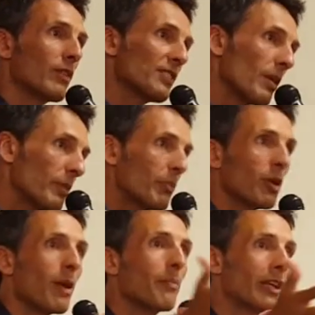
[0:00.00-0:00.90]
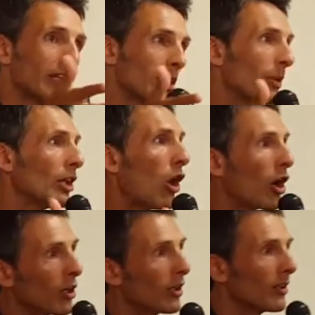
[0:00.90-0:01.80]
For some people, it might be a little bit
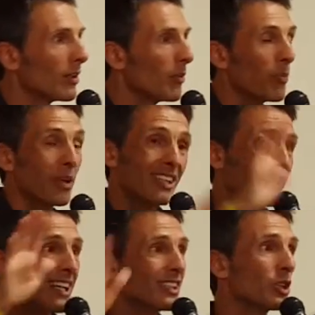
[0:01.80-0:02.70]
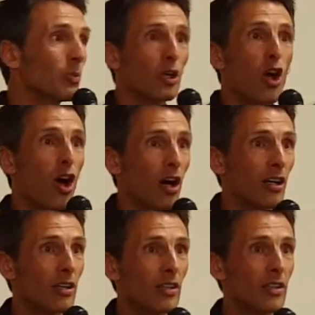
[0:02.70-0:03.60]
longer, but it's not super long.